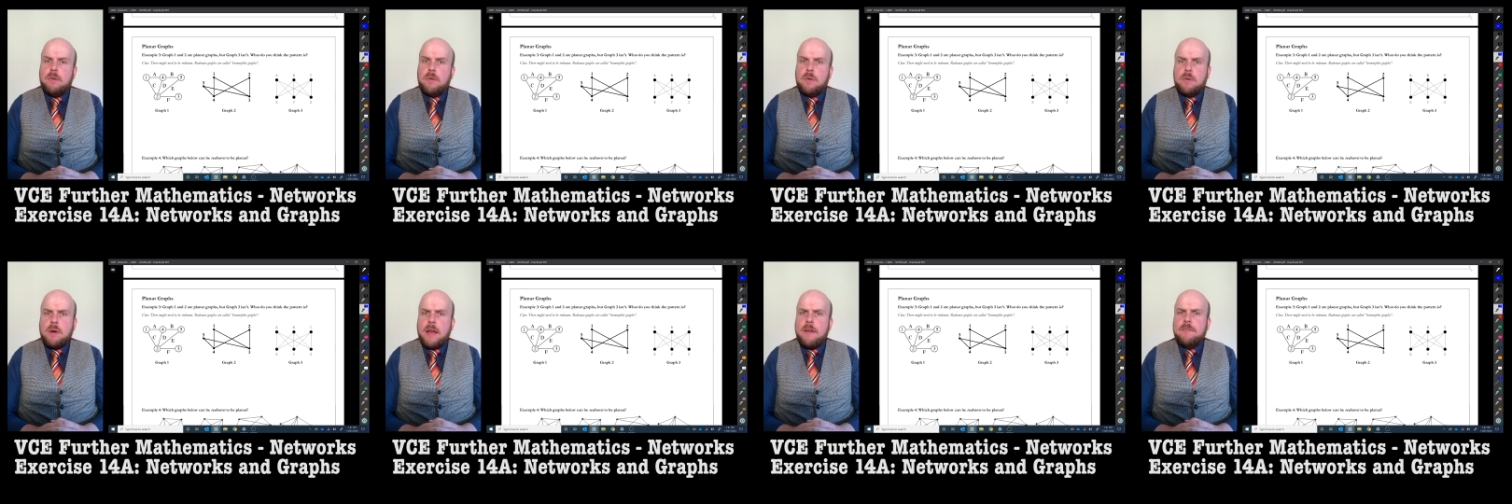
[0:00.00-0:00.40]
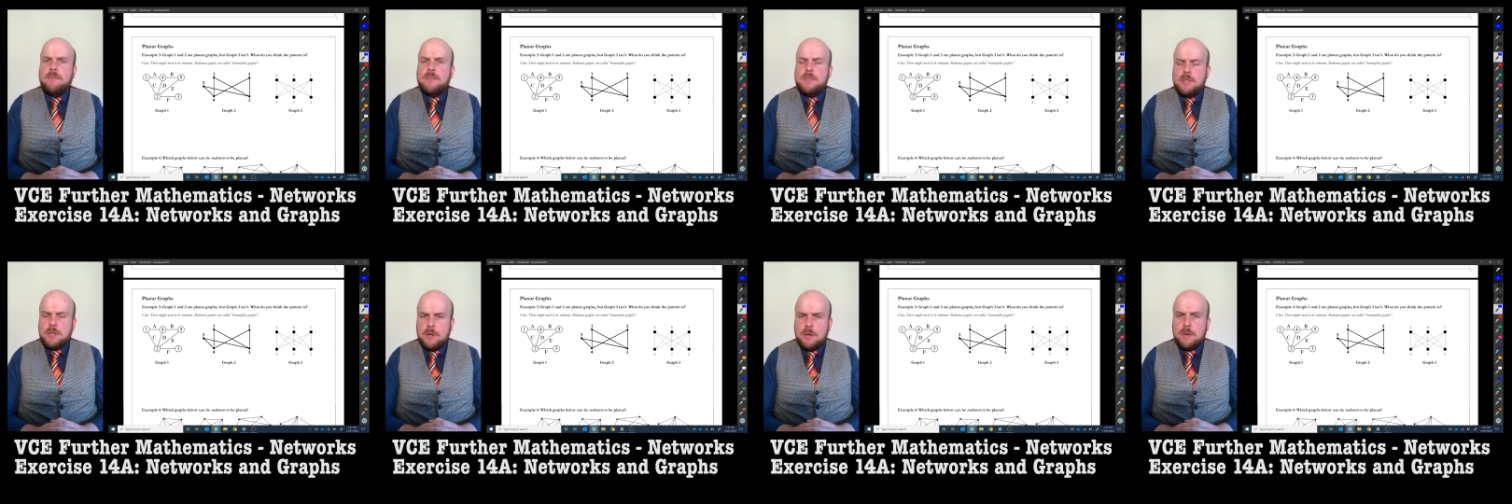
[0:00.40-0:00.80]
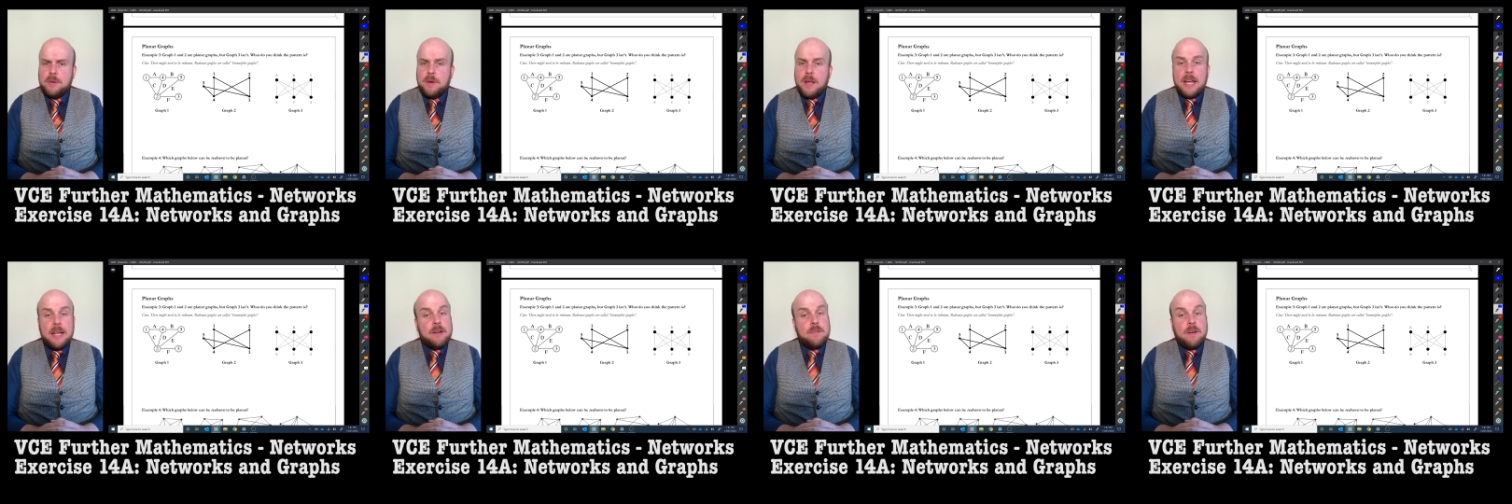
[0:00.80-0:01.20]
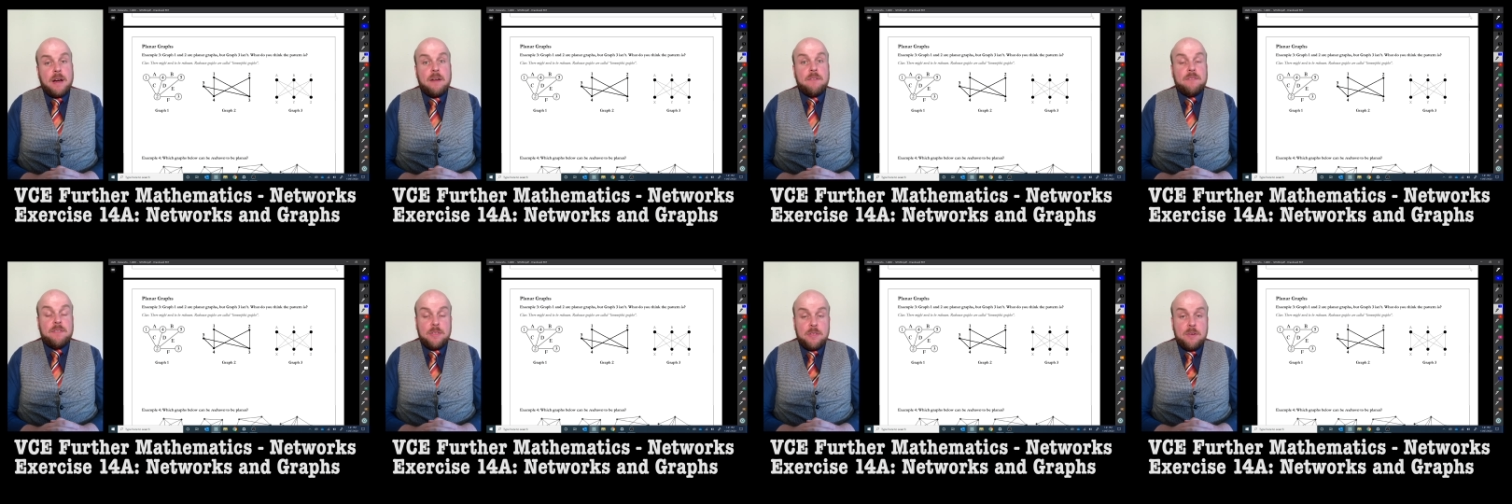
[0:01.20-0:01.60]
Graph two and
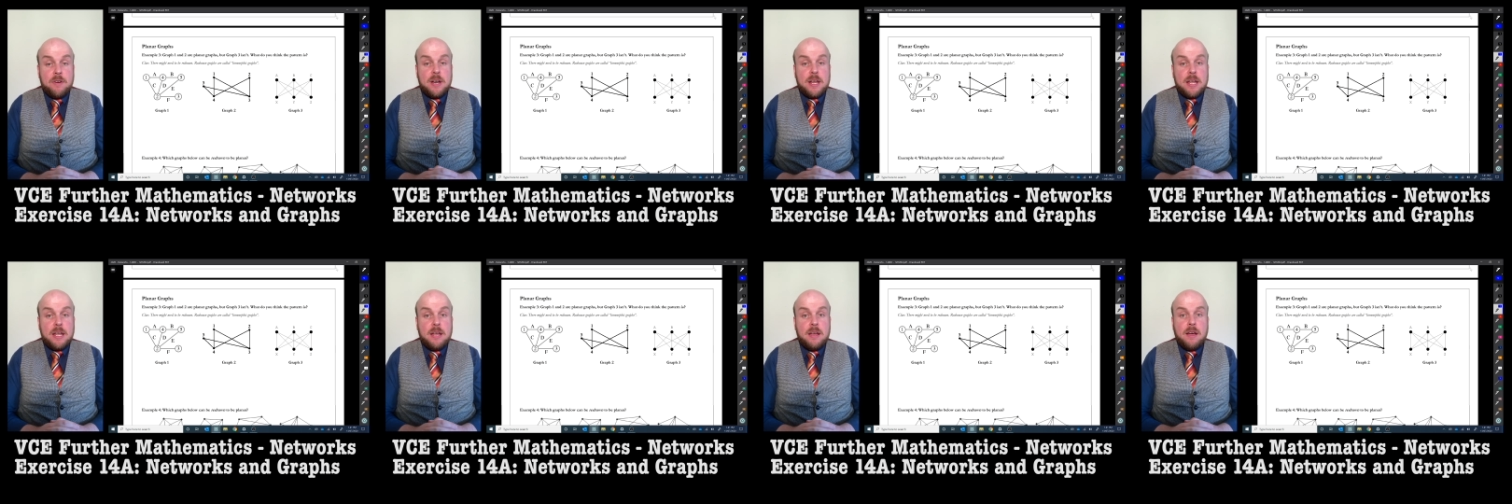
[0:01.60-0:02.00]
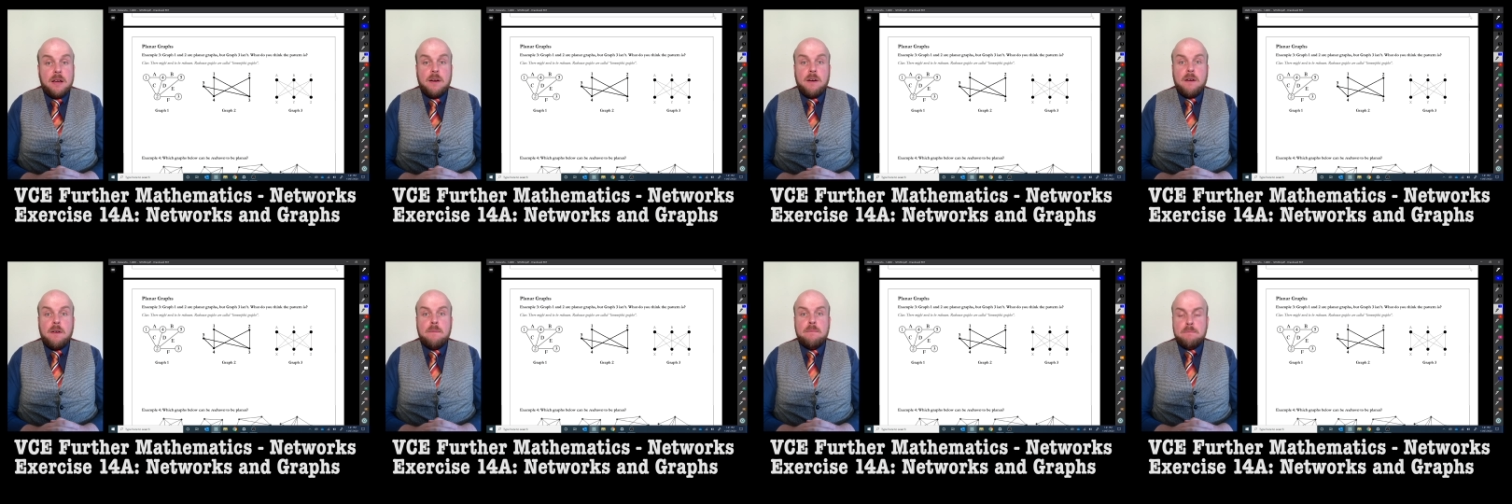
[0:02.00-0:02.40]
graph three